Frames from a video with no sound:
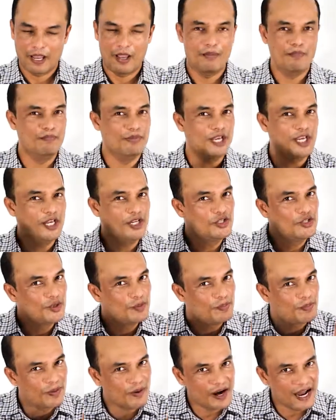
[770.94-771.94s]
Begin to
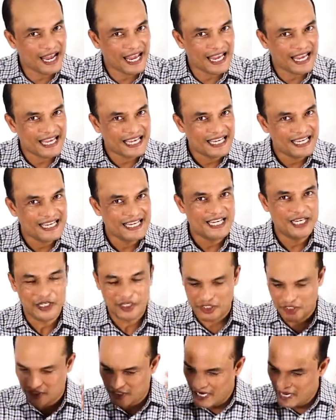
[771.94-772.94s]
pray.
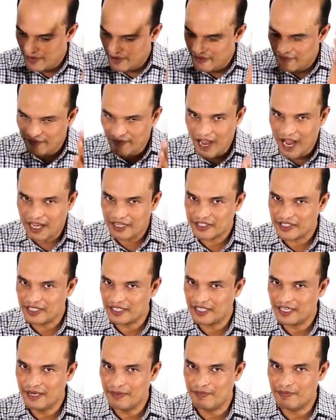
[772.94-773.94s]
Stand fast
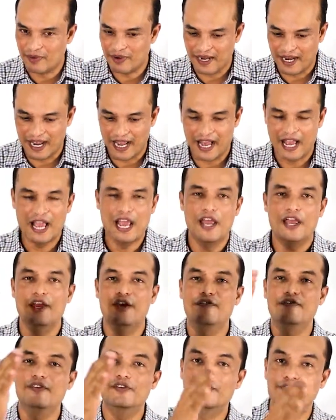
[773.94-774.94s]
in prayer.
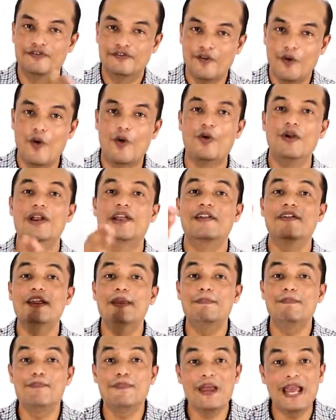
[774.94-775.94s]
If you fall,
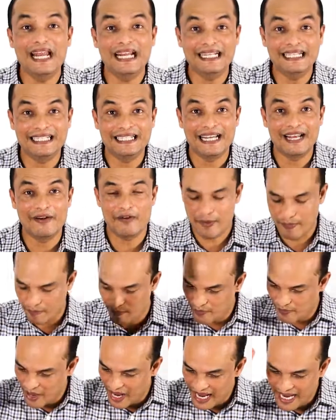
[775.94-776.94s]
repent
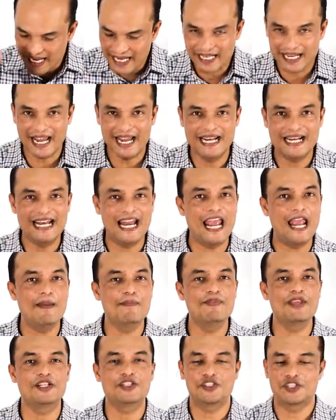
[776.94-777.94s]
and name
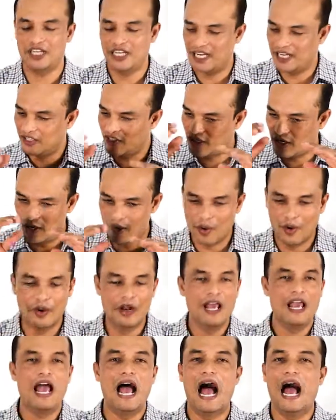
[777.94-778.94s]
that sin and say, Lord,
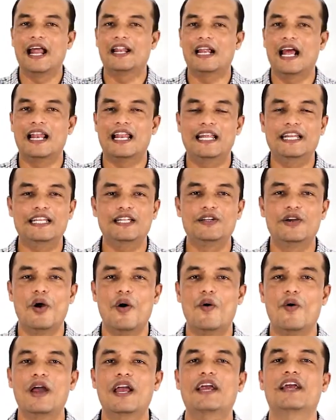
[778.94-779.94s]
I let it
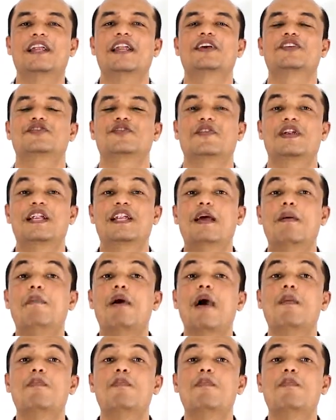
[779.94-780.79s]
go and I surrender my